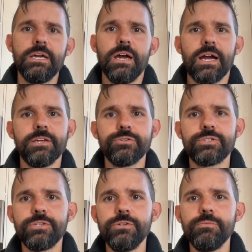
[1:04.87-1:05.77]
I used
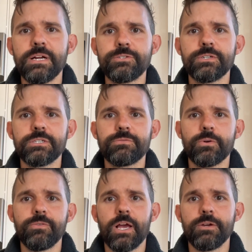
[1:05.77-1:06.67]
two metrics for
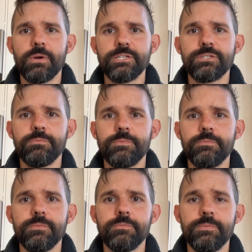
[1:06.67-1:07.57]
evaluation
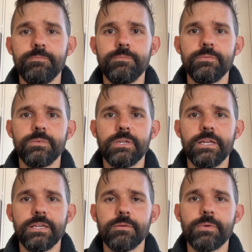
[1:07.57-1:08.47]

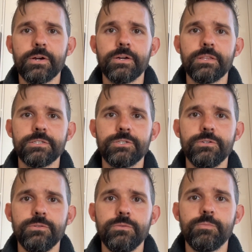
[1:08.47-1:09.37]
in comparing the
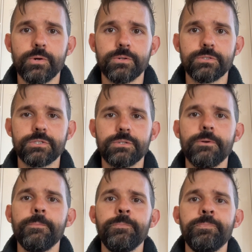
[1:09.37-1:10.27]
two burrs.
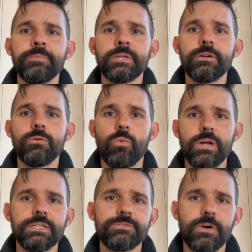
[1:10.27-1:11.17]

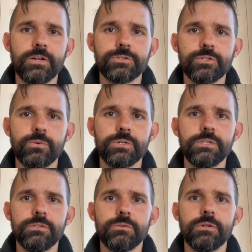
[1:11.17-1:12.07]
One is final
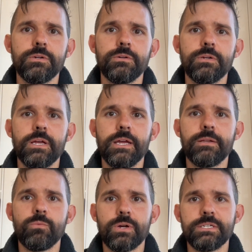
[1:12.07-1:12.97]
score
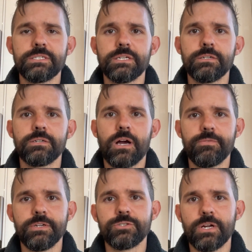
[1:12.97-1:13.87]
and one is
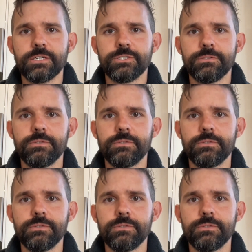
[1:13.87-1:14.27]
coffee extraction.